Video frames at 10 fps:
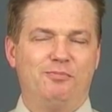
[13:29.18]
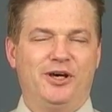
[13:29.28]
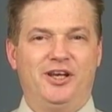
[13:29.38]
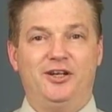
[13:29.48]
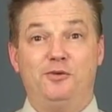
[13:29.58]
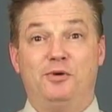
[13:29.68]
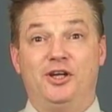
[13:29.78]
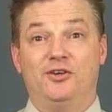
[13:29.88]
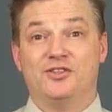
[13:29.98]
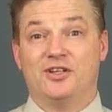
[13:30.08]
But
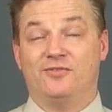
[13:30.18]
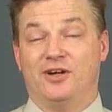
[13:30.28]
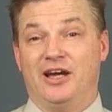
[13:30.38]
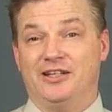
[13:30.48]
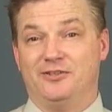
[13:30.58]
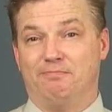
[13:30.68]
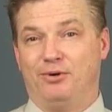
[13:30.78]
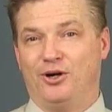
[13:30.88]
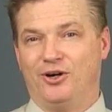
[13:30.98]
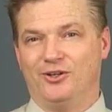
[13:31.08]
anybody who has ever had to
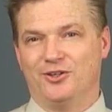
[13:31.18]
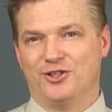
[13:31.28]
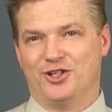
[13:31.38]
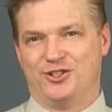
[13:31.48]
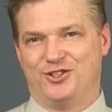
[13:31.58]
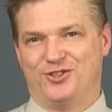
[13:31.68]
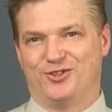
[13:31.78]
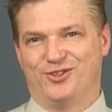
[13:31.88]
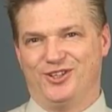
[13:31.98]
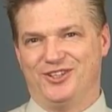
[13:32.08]
polish
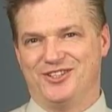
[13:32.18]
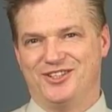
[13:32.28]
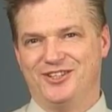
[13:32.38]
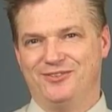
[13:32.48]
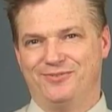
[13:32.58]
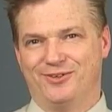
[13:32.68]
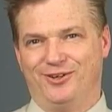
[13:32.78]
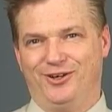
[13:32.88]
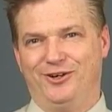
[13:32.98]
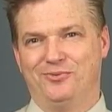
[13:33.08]
sterling
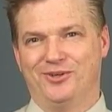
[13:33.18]
silver